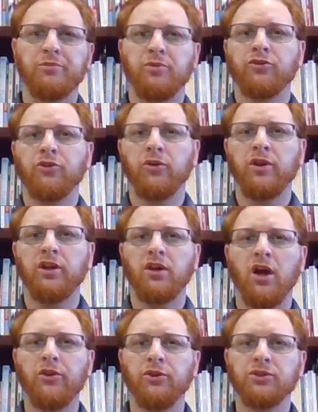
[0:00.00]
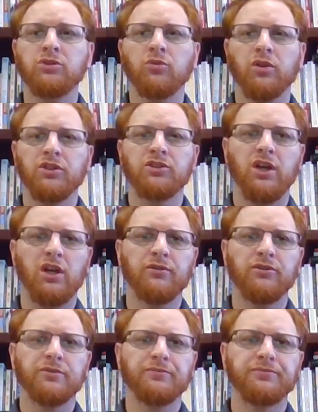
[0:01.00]
and preferring others to
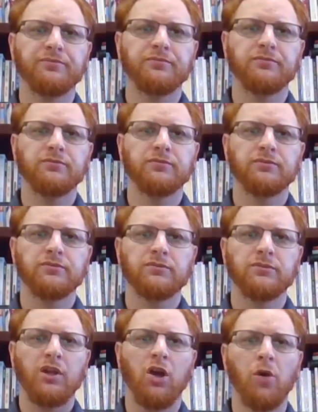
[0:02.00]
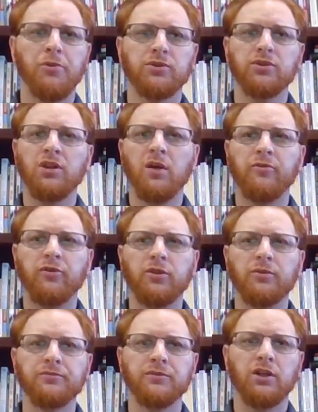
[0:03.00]
ourselves. I hope this was
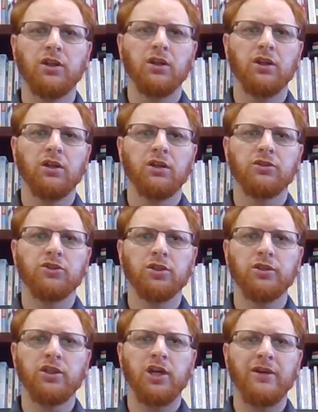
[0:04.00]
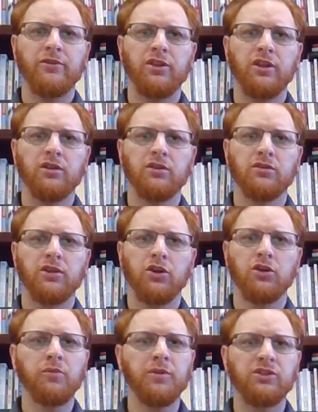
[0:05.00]
helpful. Certainly not everything that
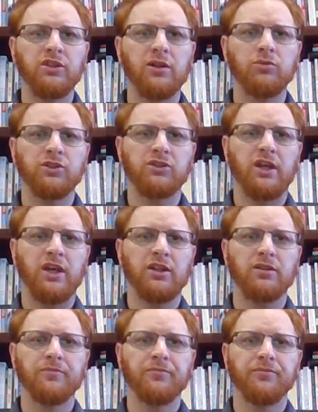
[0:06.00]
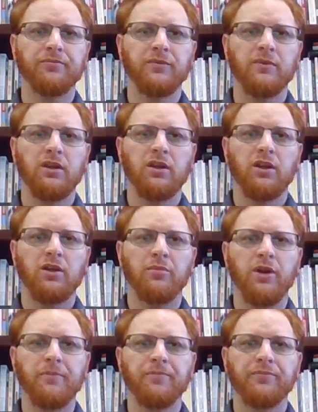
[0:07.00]
could be said was said,
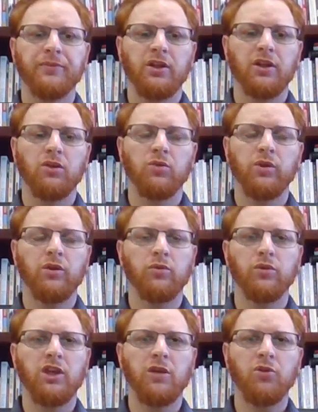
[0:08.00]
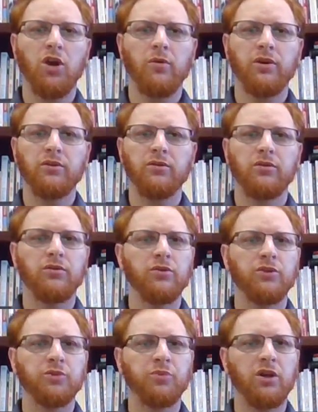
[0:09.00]
but we will keep going through
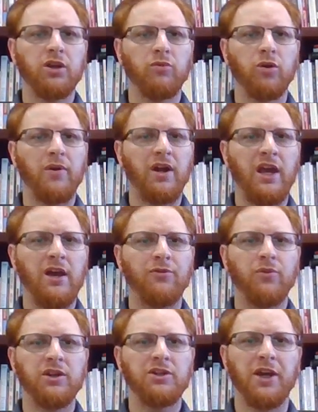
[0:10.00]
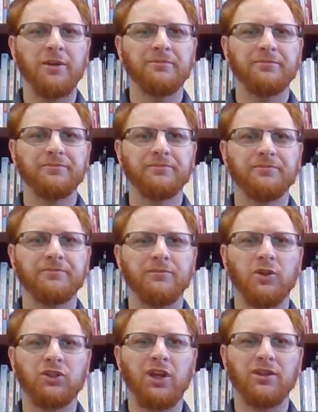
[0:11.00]
this book, and we're about halfway done.
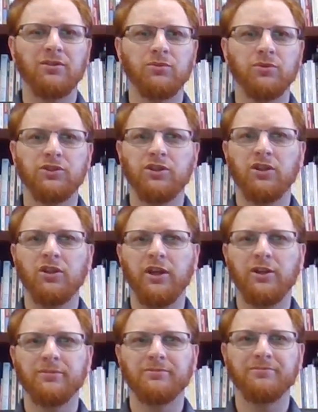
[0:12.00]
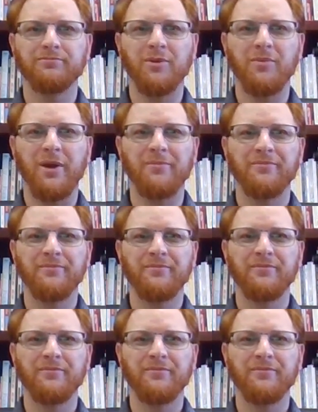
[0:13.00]
We'll see you later. Bye-bye.